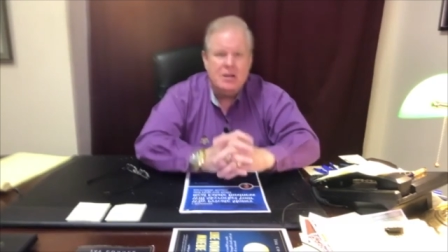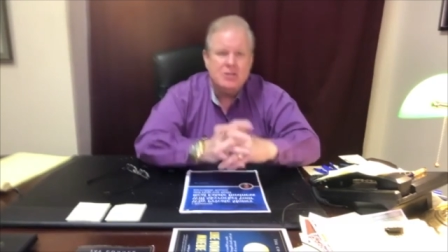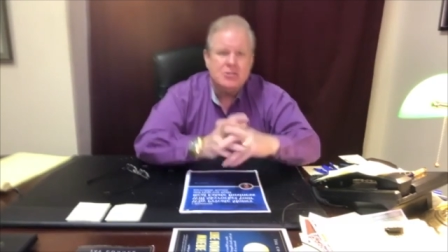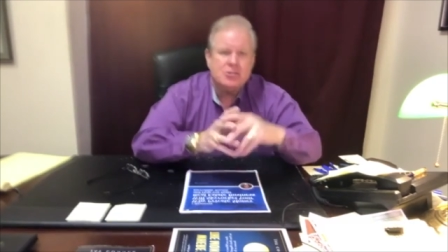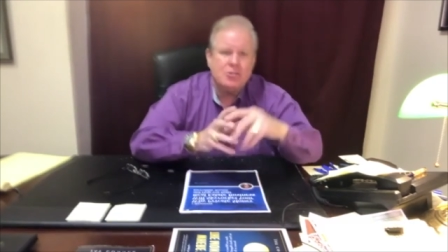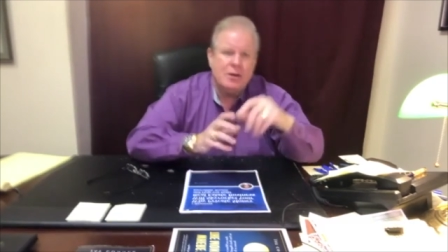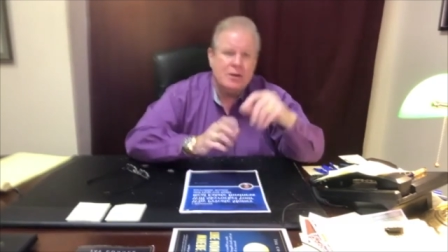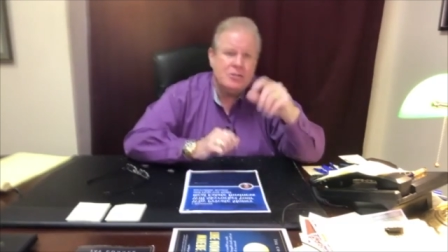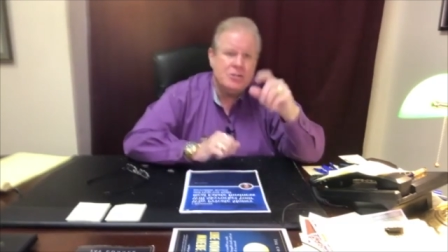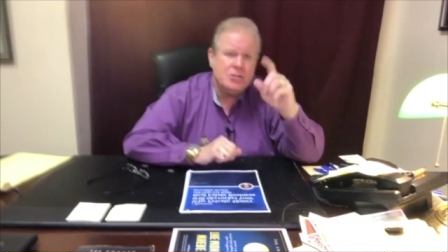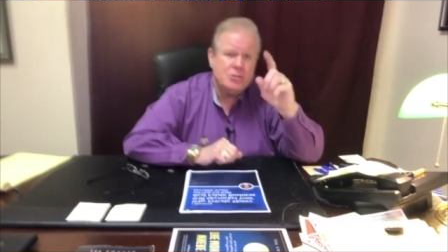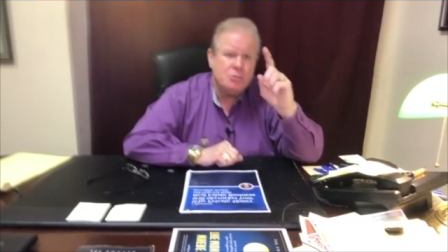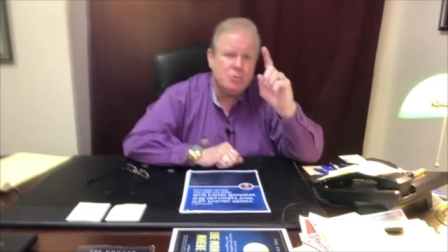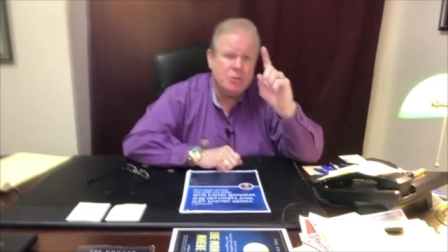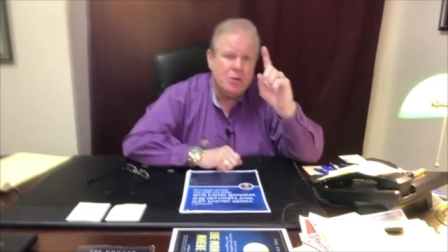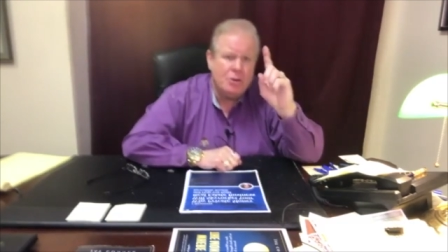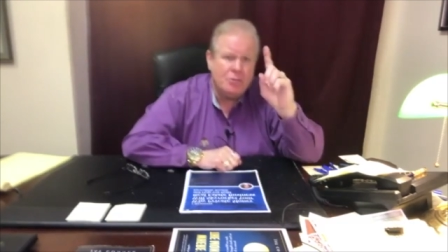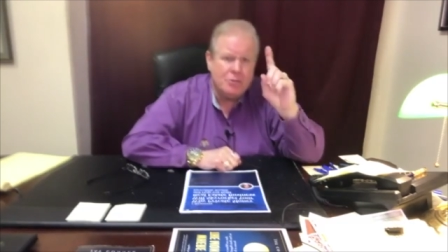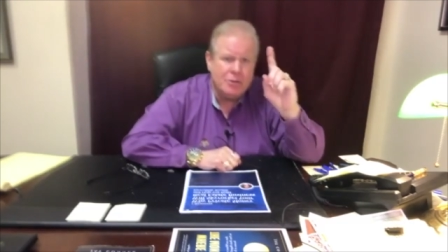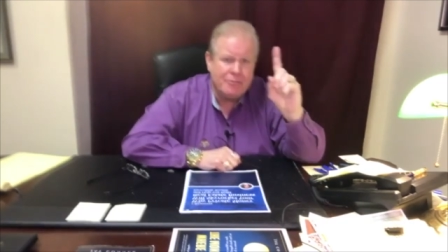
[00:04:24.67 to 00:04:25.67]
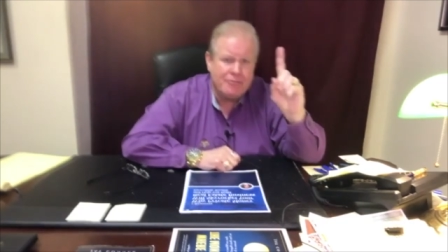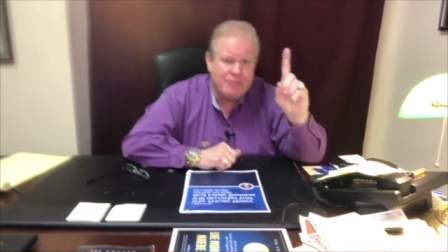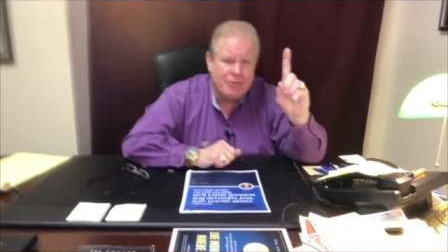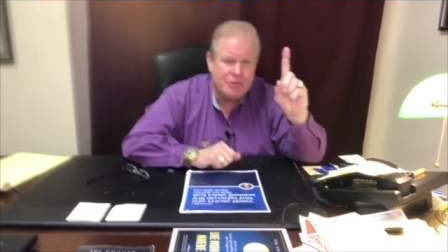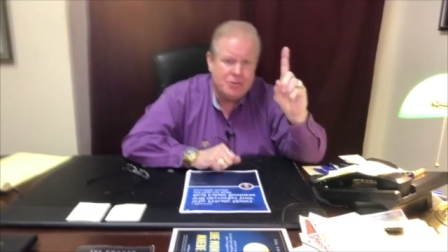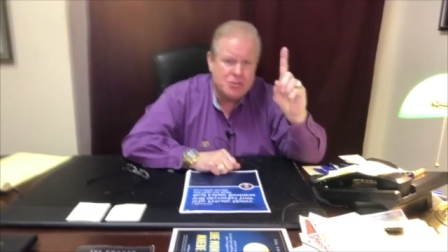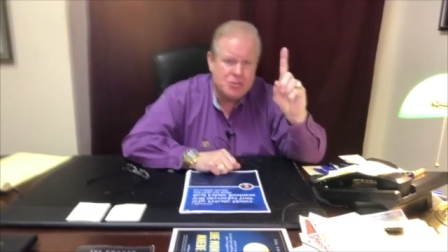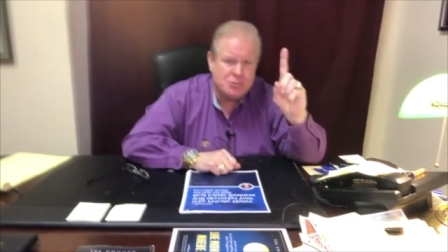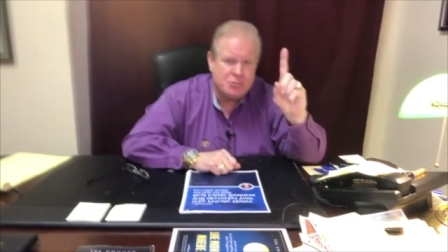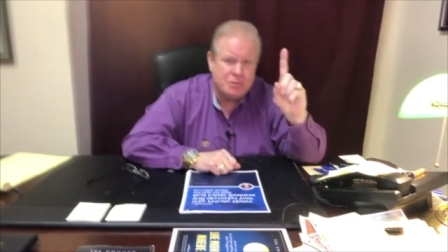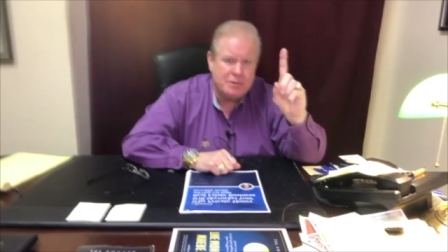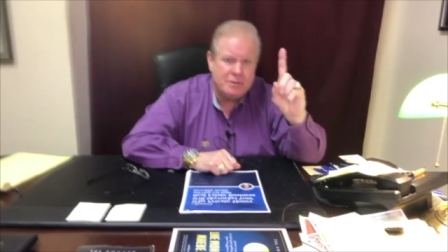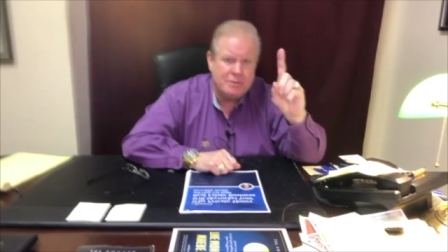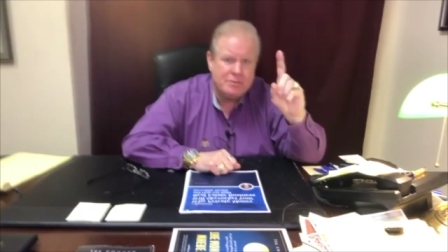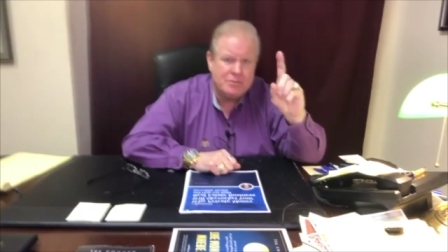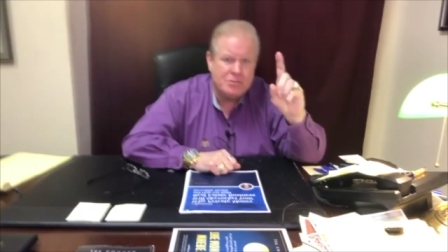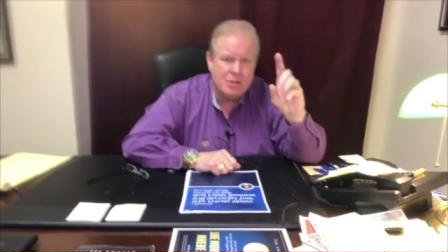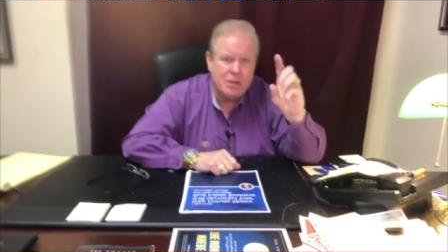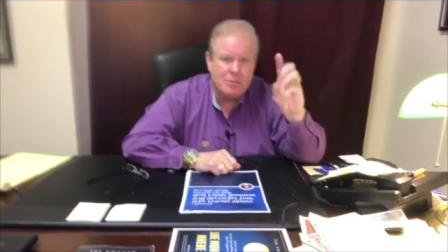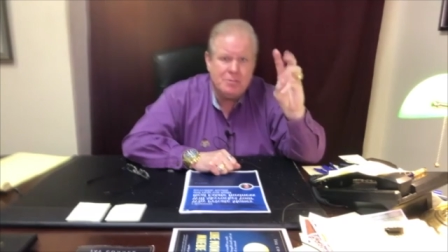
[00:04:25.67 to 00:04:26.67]
So I just went over the first one.
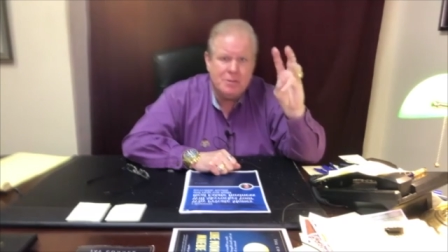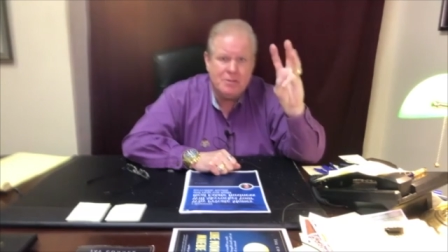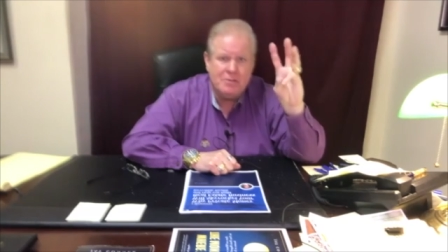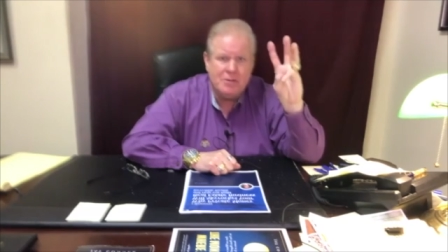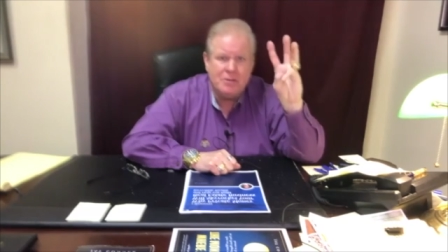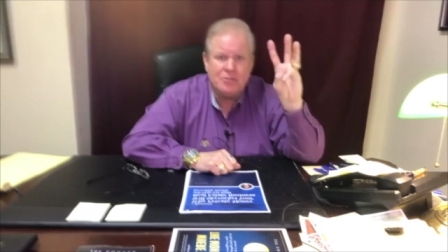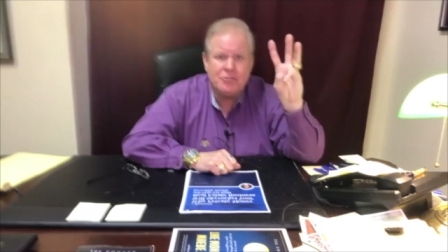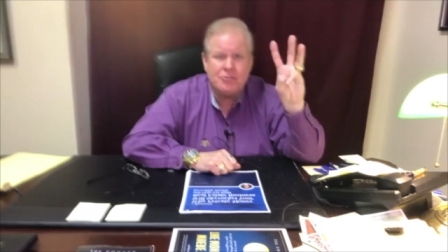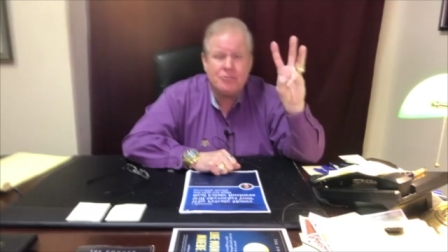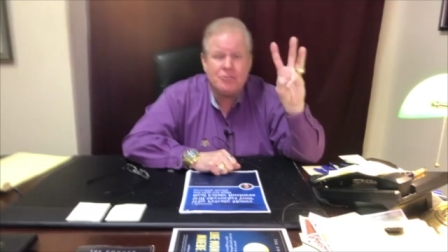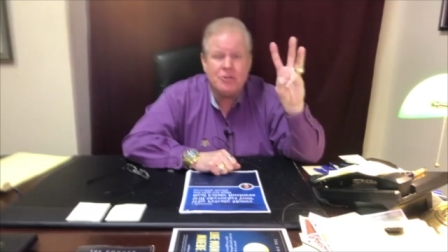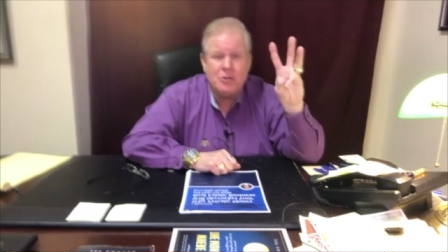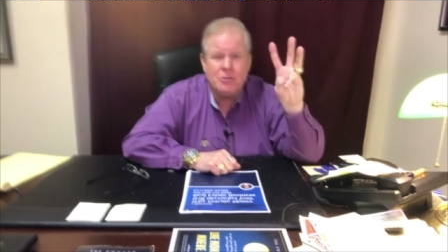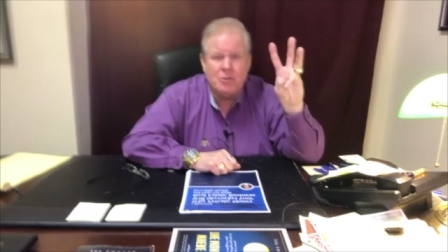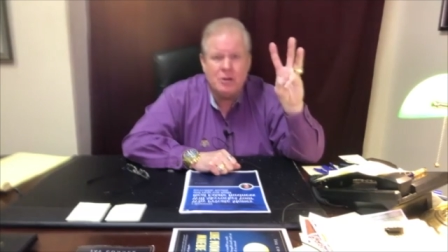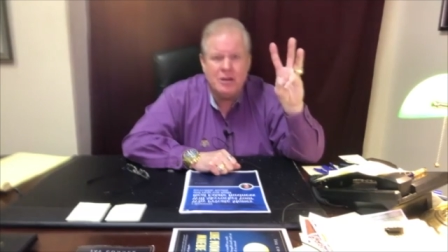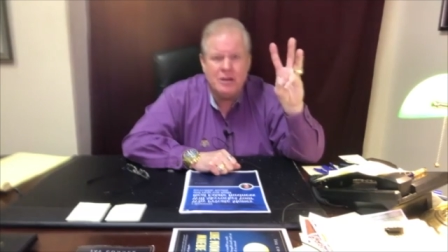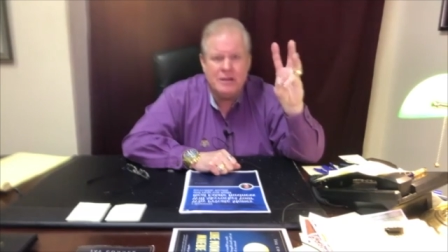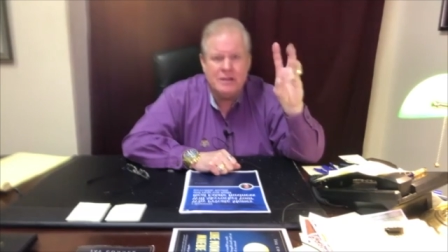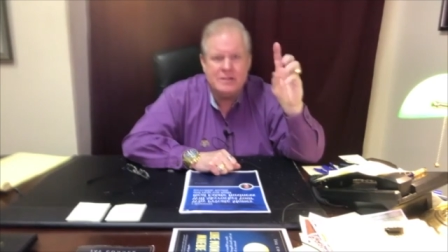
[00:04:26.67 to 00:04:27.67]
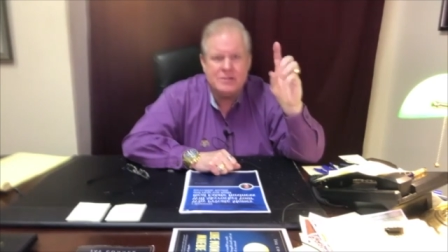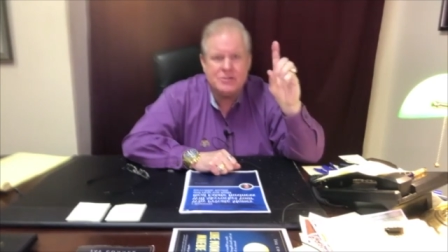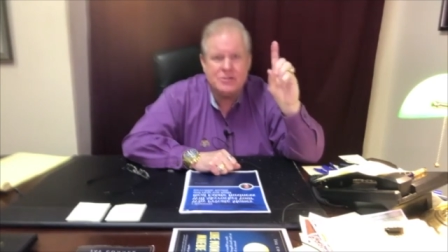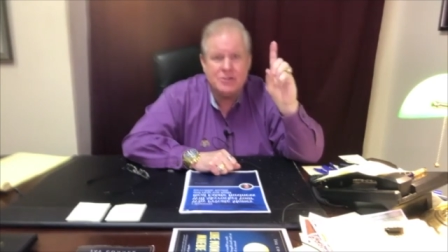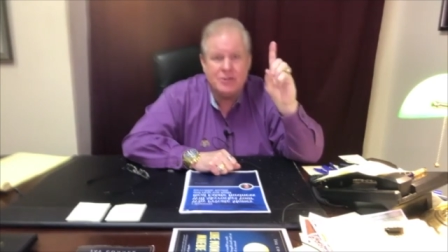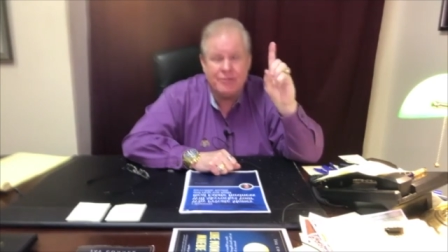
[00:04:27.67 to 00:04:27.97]
So I'm giving three ways.